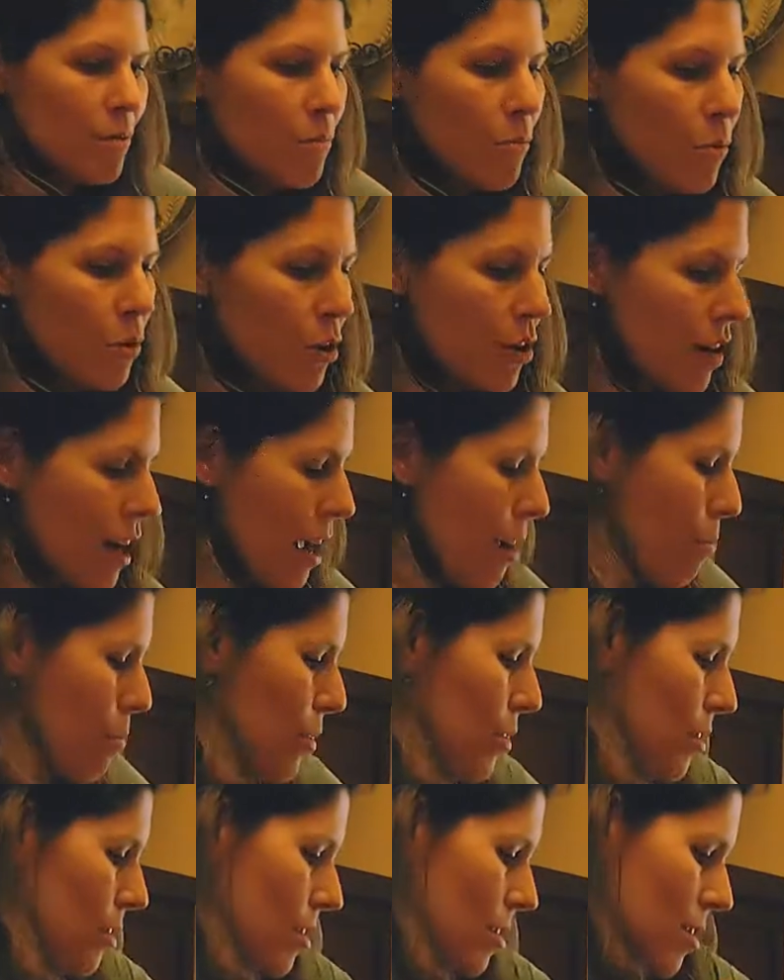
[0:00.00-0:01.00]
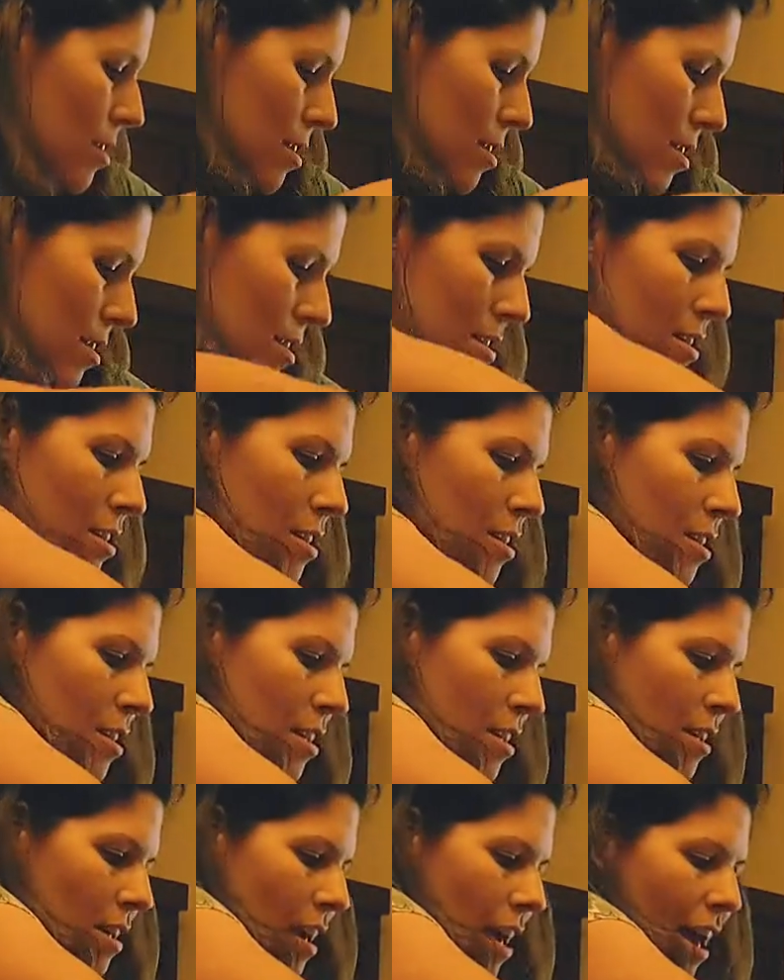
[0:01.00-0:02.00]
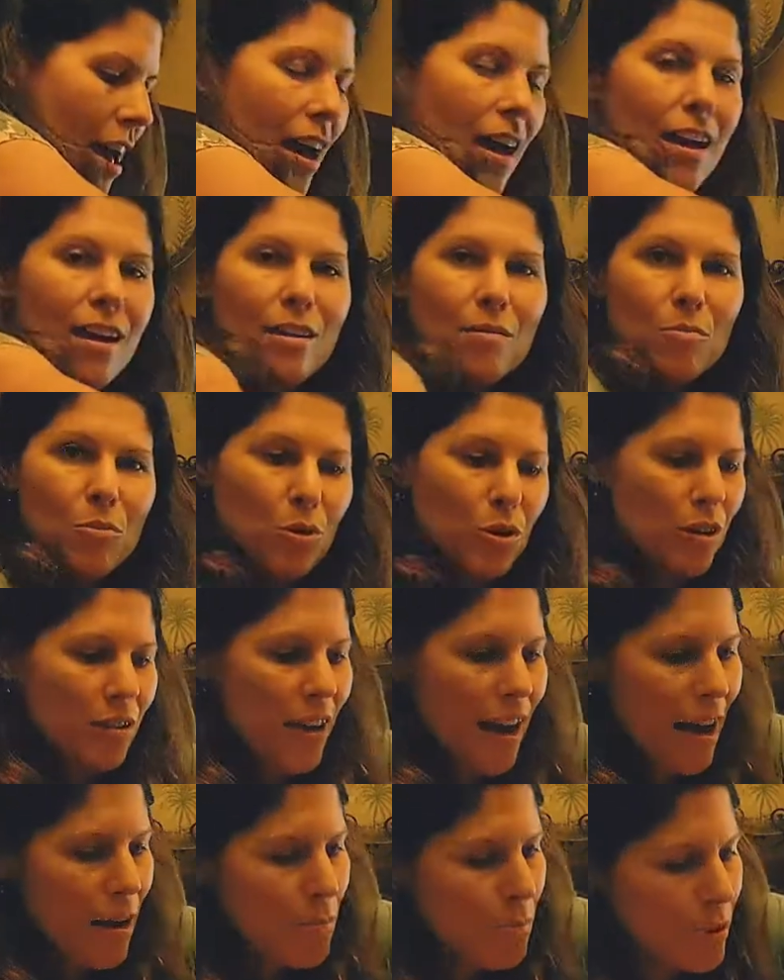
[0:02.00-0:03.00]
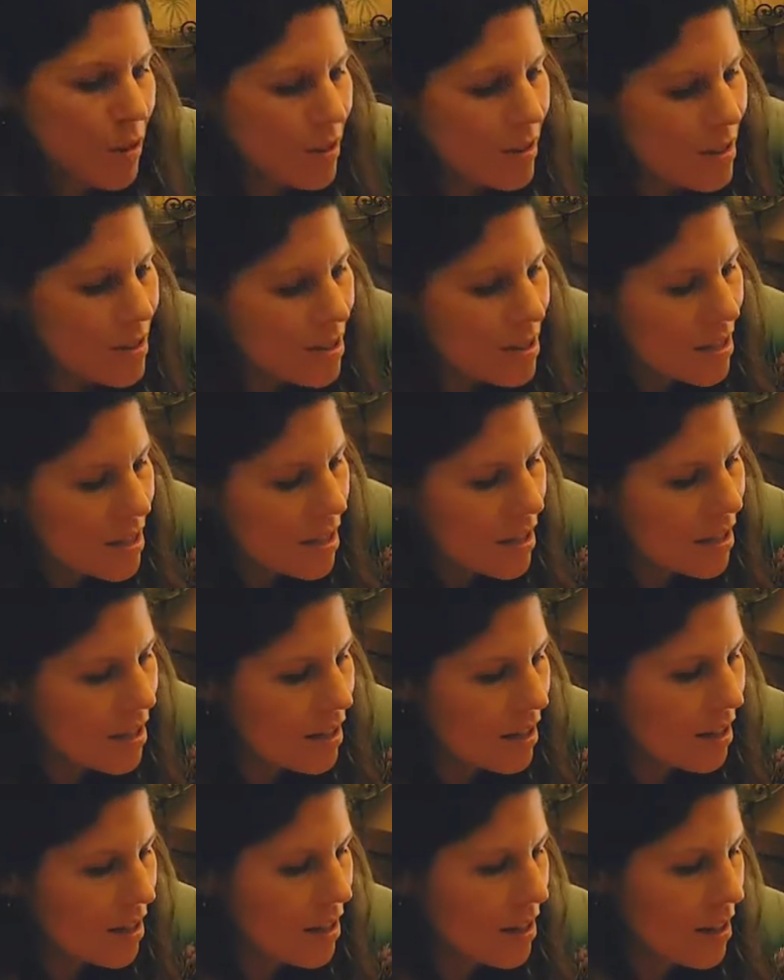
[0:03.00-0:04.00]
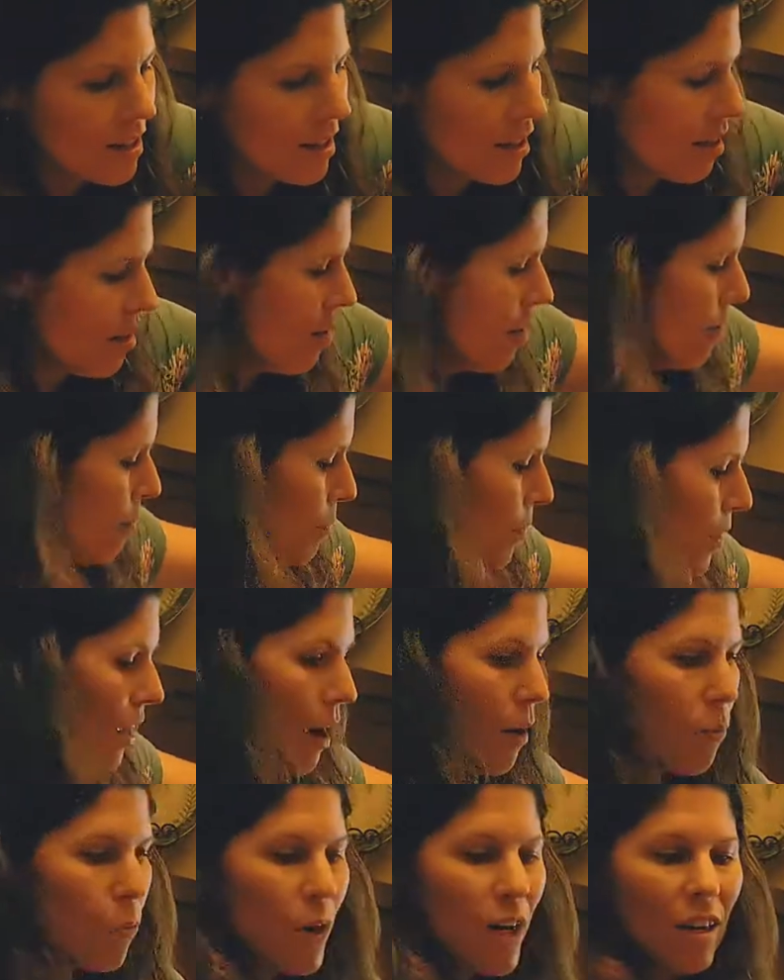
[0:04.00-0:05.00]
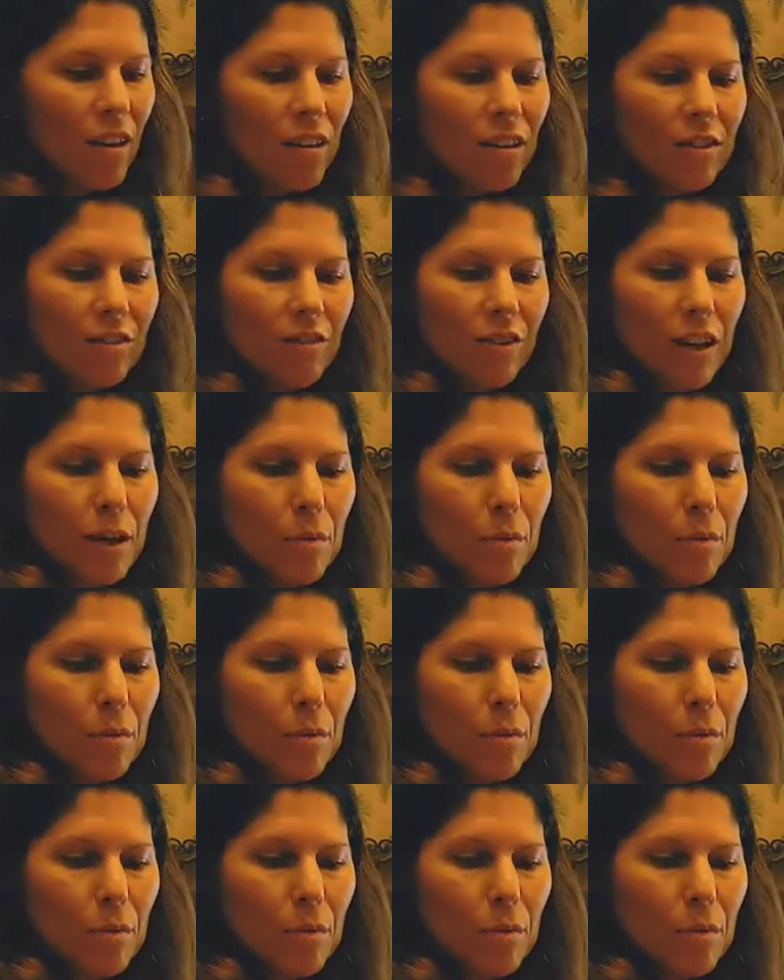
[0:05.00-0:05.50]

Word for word: more apples and more apples. And we are a